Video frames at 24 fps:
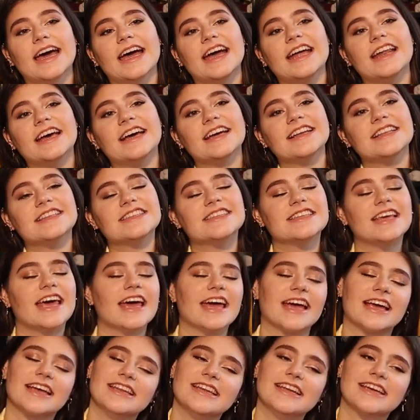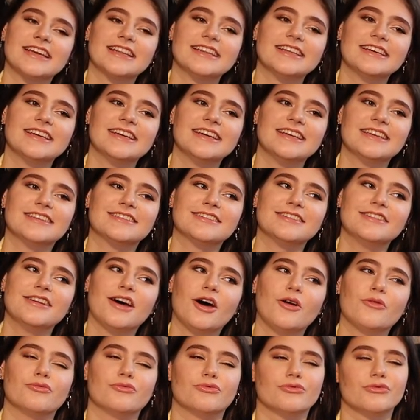and I technically did
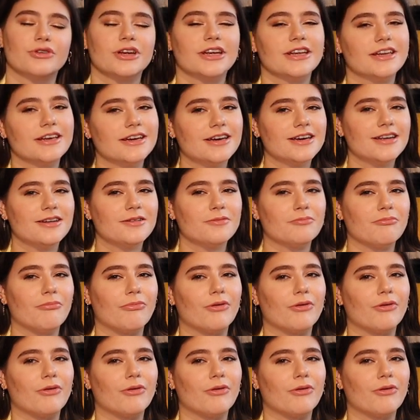not read it,